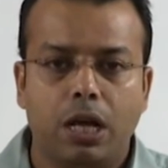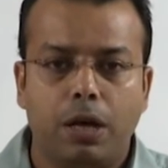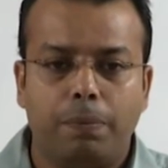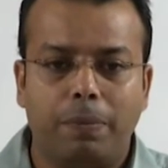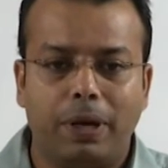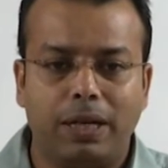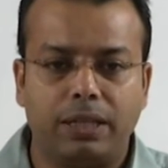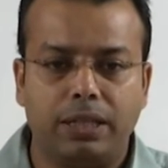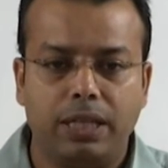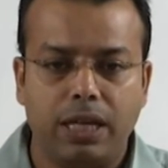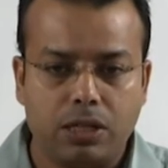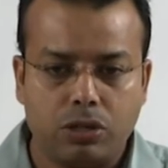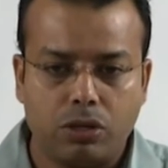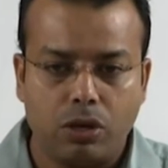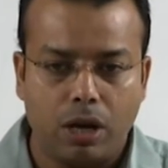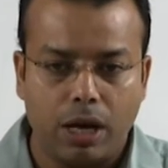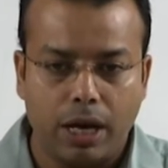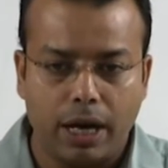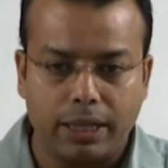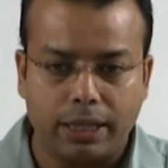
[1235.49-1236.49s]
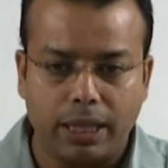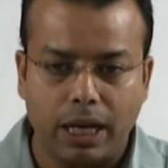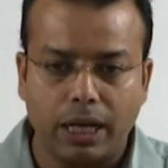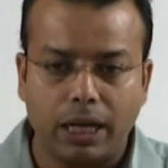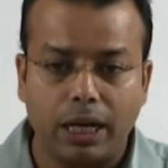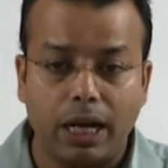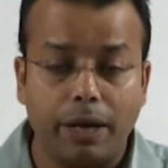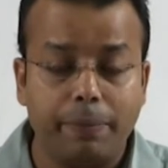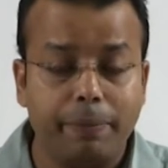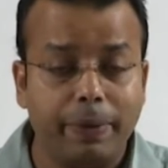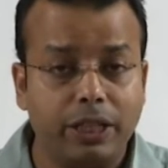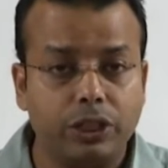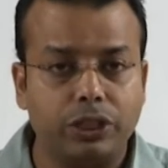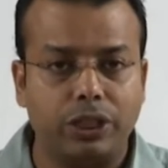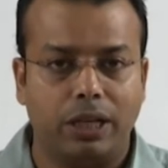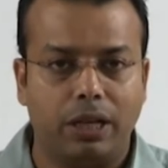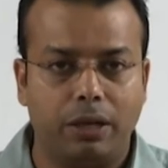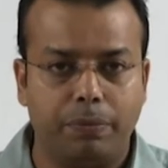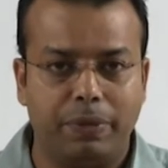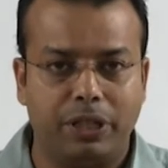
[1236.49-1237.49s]
but these all are the
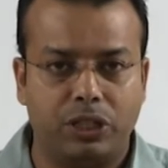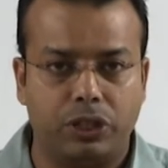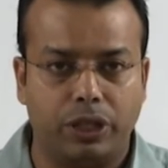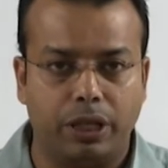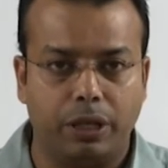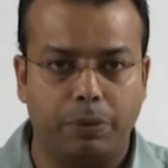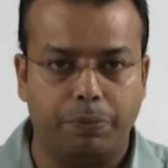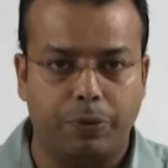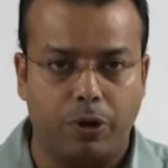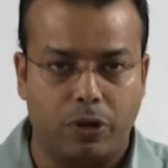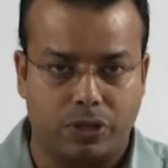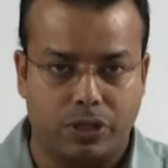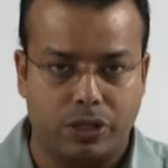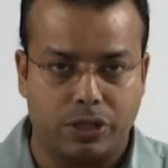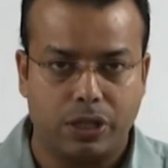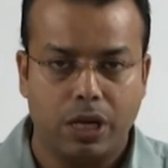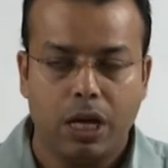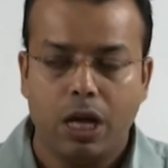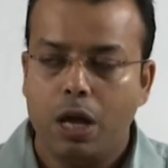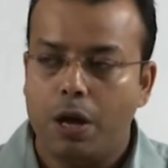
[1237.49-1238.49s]
conventional machining process.